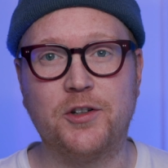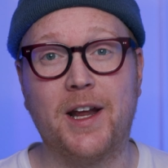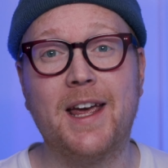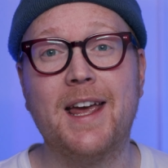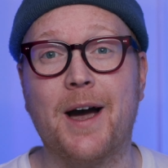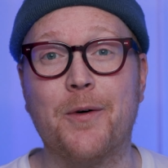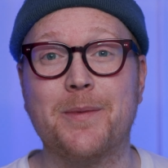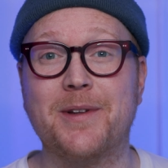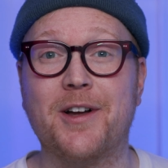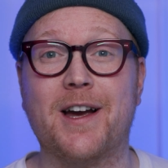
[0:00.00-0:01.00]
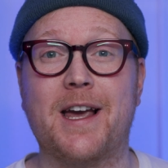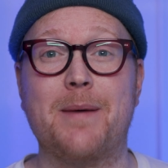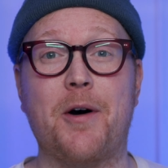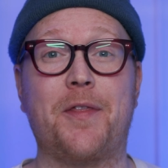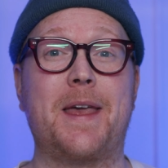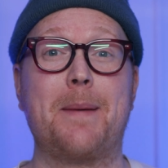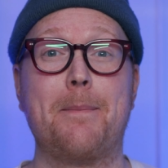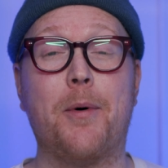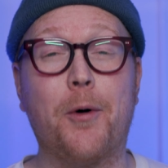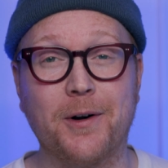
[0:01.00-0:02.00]
Today, I want to be talking about the
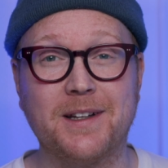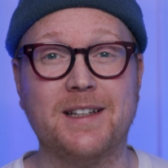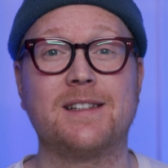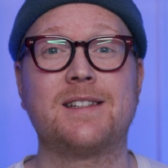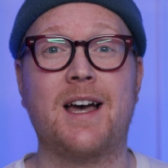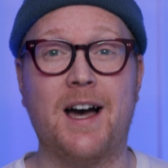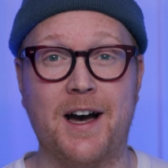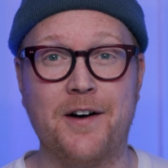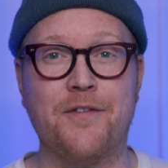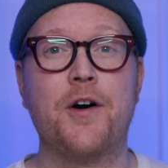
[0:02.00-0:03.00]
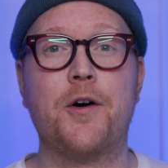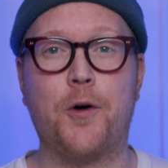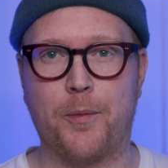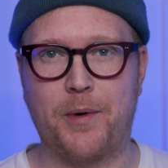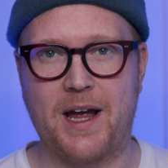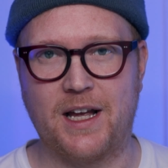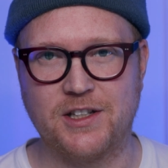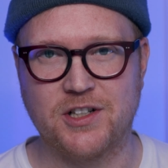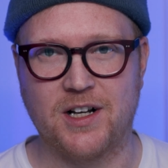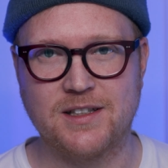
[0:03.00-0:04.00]
importance of corporate
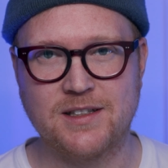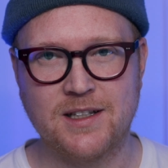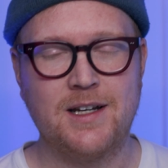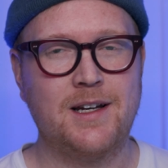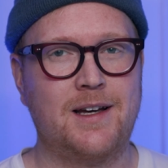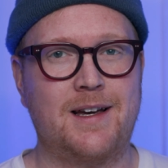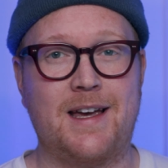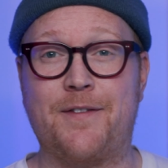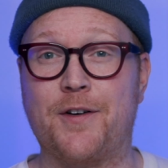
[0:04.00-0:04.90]
headshots. If